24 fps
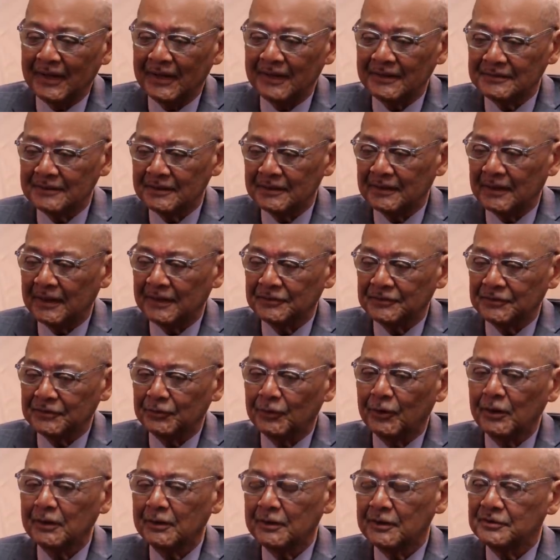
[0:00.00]
as an
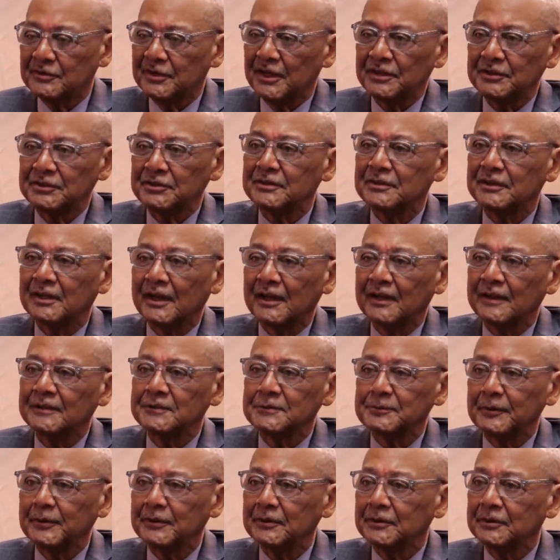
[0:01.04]
organization that
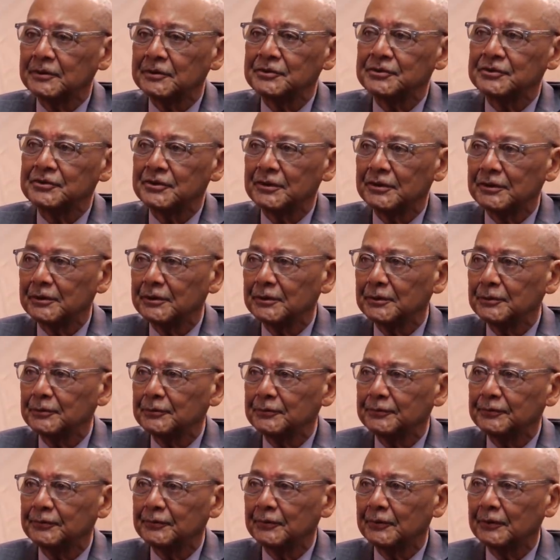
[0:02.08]
has been
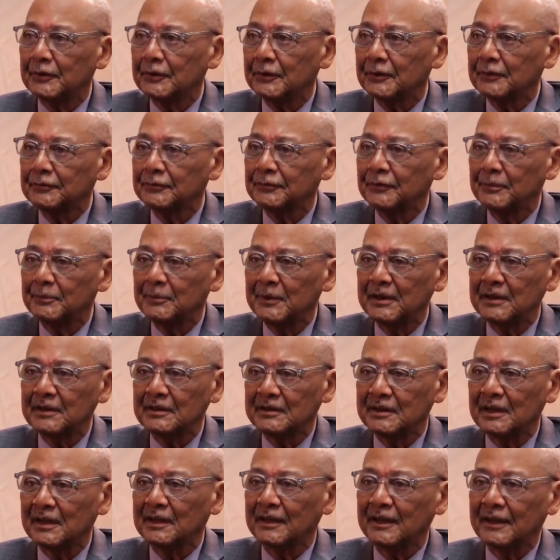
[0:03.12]
concerned for many
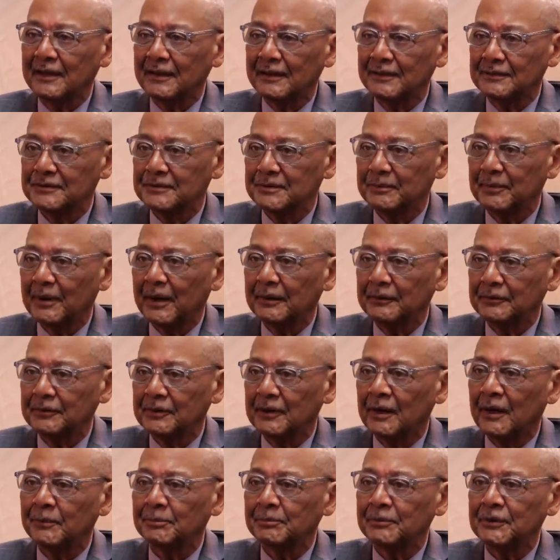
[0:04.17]
decades about
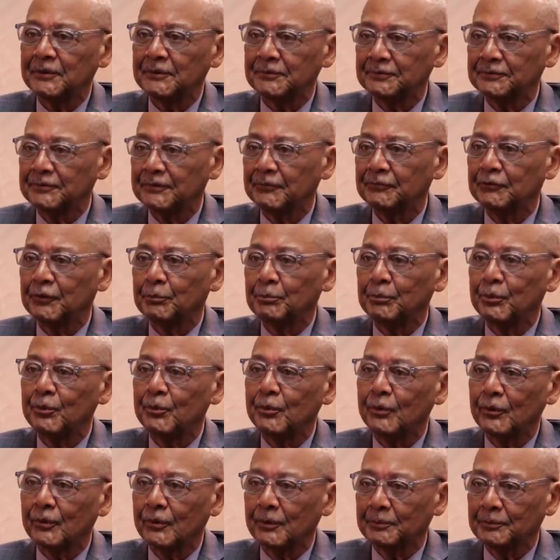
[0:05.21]
the uplift of the
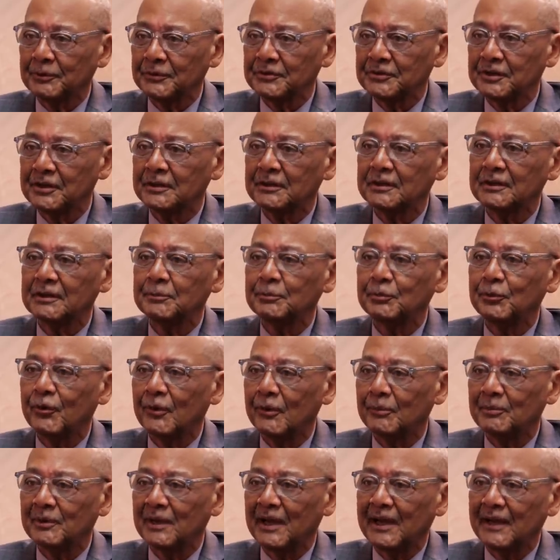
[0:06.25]
poor, particularly
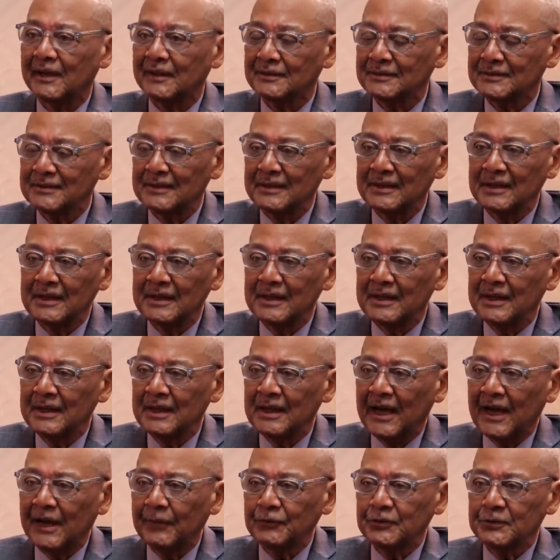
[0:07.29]
poor blacks,
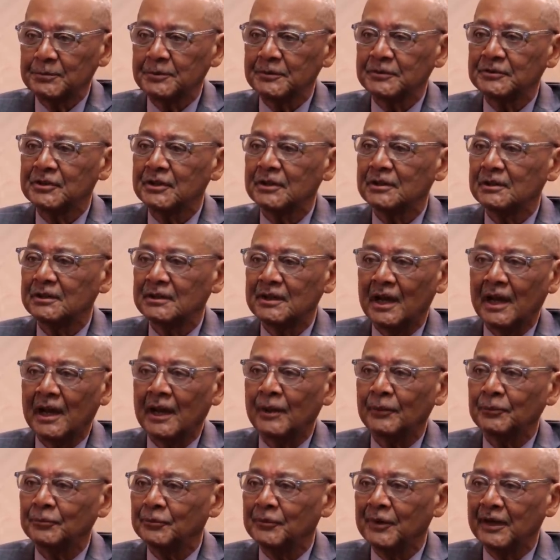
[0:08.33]
I was particularly
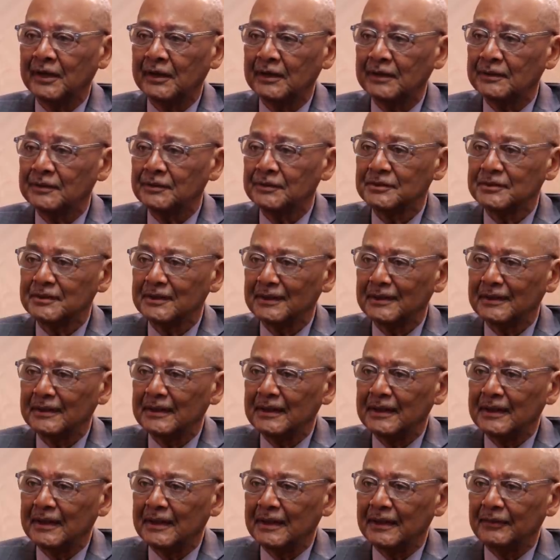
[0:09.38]
outraged
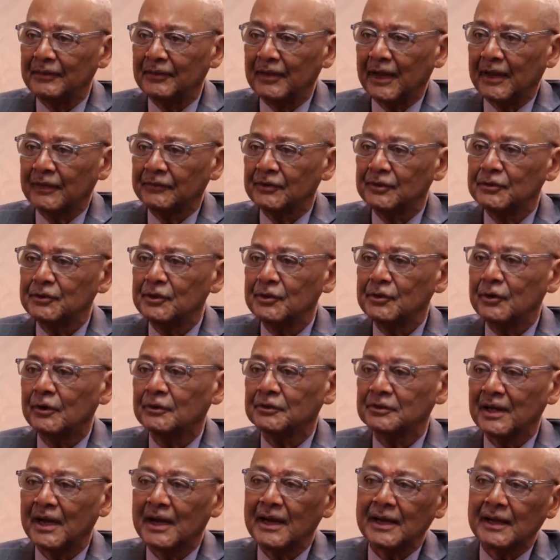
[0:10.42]
that the New
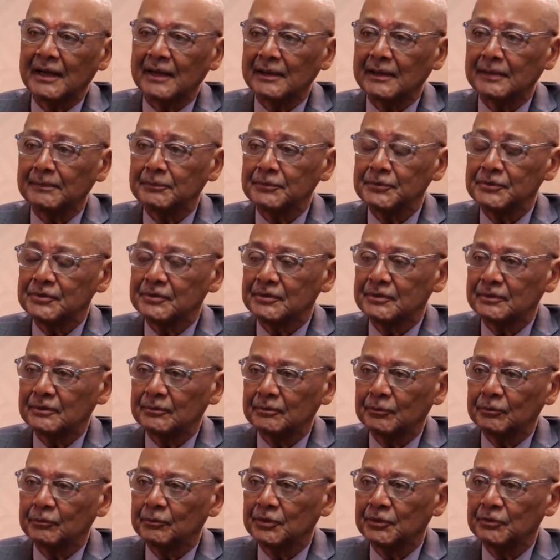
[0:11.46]
York Times
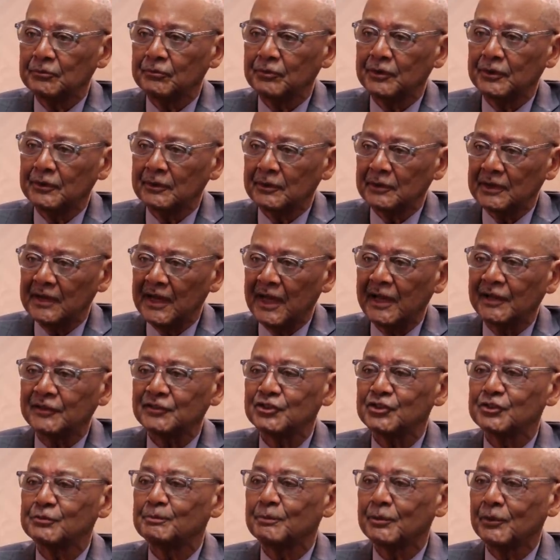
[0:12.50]
would really
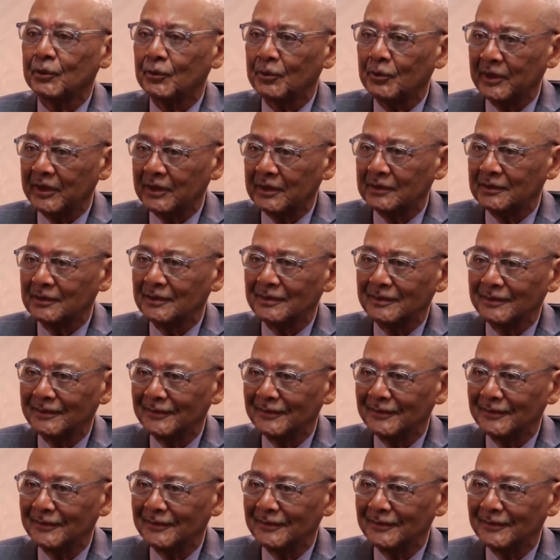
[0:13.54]
exploit